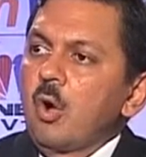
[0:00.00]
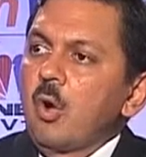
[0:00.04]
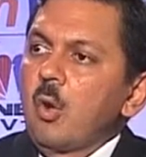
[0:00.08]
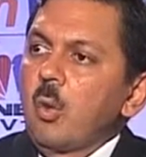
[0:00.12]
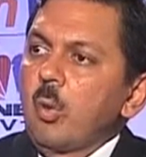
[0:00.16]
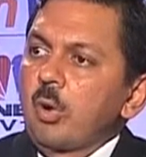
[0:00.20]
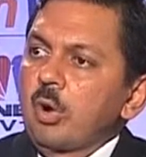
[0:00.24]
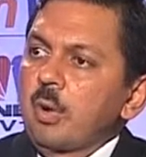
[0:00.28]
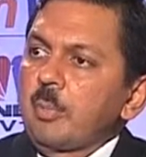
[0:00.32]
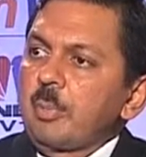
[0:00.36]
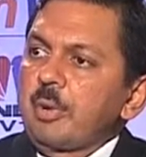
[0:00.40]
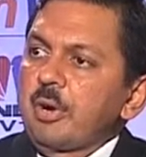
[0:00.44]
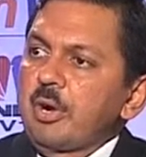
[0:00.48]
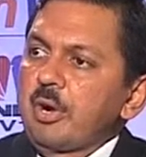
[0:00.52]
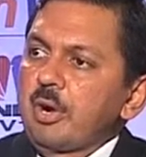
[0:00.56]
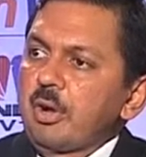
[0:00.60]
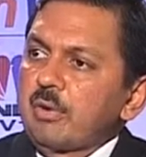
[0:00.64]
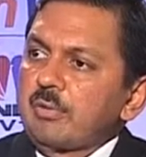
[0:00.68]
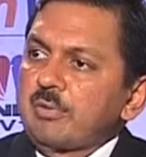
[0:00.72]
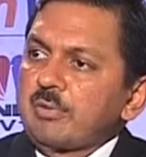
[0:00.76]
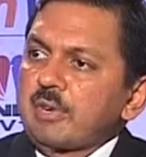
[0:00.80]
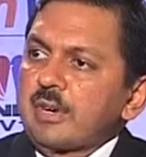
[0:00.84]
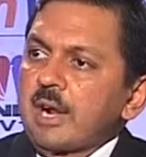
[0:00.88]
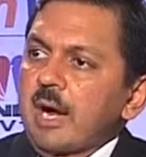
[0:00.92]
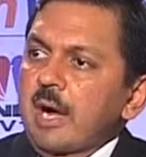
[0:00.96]
For a period
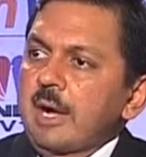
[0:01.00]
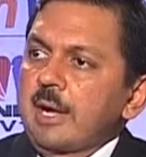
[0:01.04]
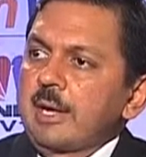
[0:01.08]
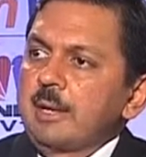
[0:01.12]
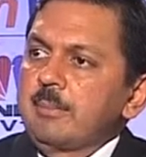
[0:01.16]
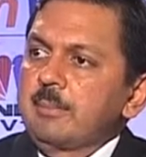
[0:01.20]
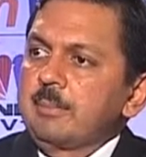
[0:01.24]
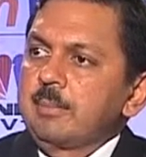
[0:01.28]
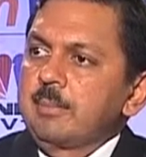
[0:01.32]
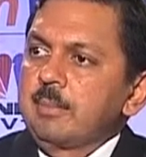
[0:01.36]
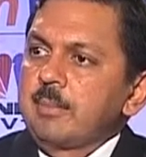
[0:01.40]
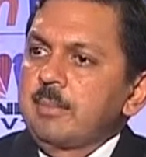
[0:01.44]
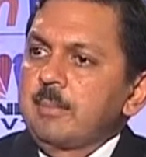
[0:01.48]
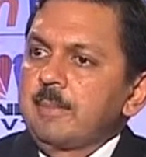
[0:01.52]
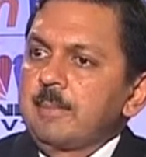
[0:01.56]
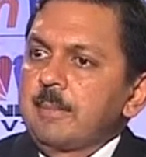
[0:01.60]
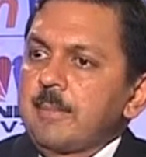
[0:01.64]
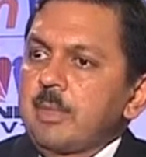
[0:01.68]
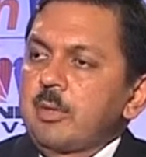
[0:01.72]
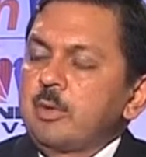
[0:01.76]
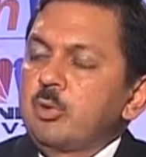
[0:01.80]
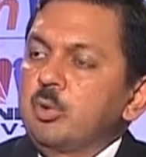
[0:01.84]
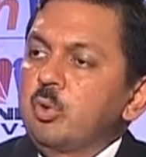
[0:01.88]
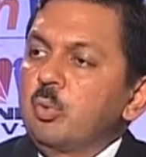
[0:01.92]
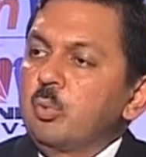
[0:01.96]
of time,
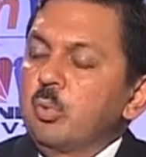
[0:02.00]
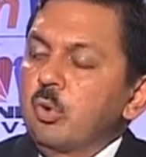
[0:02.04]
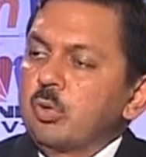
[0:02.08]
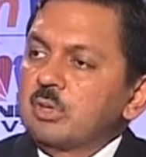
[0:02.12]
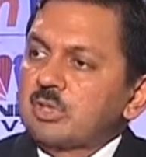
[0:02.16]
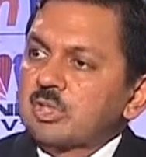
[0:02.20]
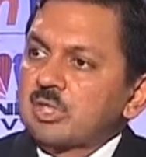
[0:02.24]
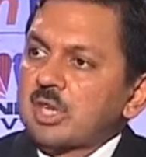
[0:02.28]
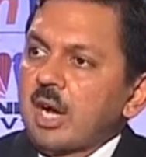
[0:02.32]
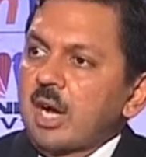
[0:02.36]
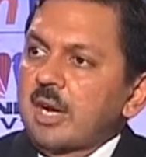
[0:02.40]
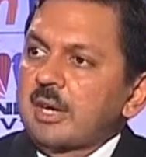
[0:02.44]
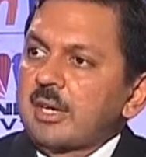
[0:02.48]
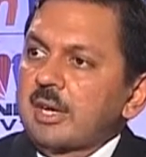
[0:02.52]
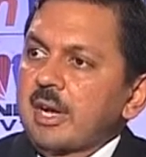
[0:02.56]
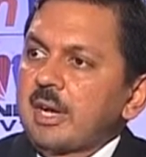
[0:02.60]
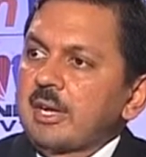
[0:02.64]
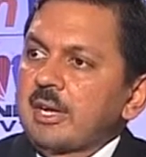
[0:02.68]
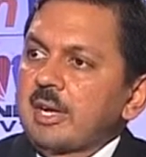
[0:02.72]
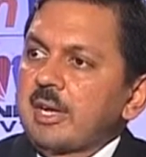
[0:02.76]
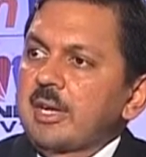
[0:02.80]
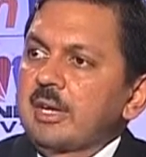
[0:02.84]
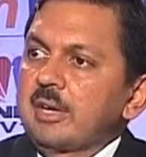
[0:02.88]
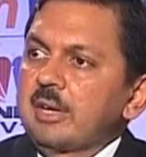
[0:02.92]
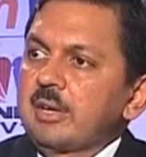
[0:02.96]
you would start
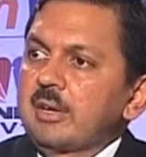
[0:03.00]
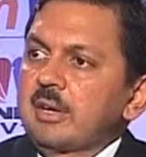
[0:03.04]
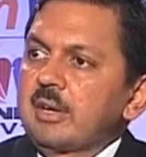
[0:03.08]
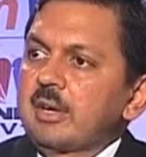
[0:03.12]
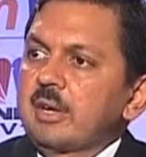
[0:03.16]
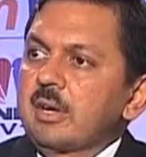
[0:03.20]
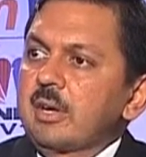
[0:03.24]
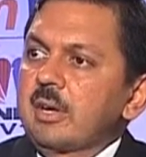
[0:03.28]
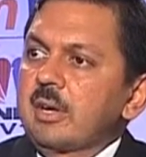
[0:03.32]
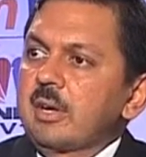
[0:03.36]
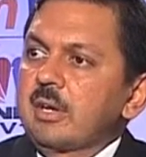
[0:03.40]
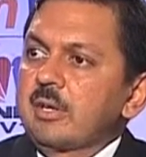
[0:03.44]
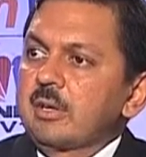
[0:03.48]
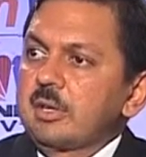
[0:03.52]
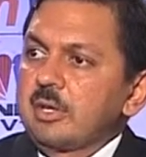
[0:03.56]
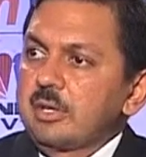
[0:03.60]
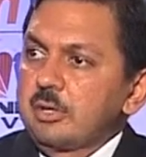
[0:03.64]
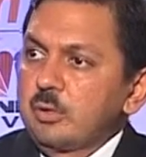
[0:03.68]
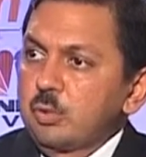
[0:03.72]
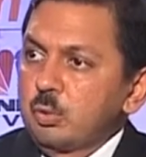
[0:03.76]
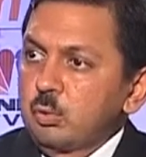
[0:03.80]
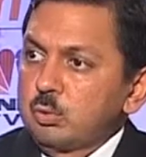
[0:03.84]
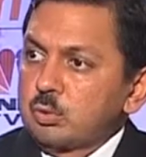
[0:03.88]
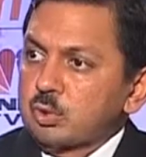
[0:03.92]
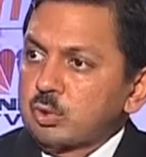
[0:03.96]
getting
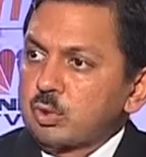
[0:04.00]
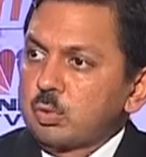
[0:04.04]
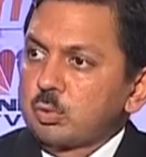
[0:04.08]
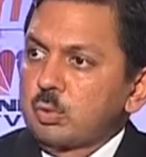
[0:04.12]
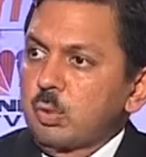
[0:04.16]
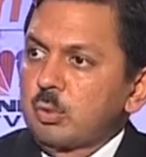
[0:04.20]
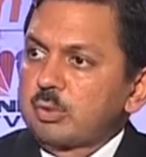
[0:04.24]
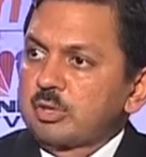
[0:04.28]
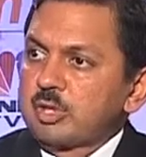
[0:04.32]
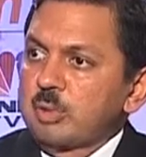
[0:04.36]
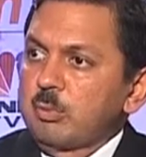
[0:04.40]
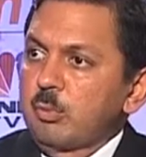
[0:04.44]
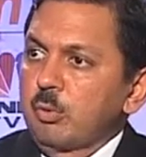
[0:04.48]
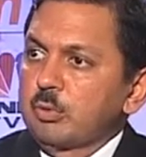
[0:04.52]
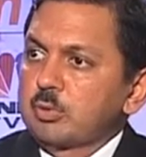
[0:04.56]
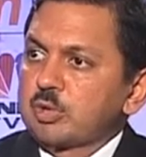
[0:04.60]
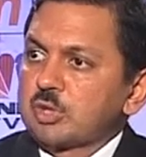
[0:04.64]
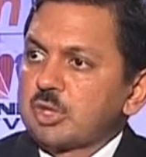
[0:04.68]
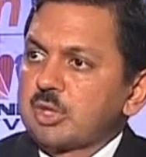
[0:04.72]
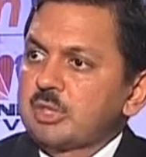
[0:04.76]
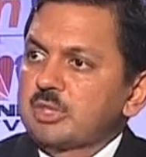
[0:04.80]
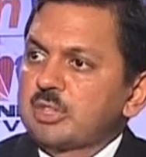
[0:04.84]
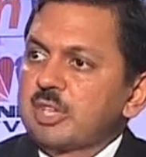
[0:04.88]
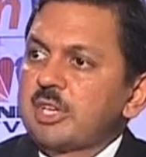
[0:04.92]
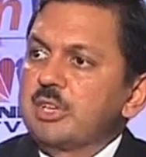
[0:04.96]
used to those
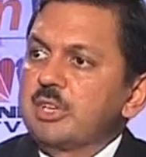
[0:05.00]
emotions,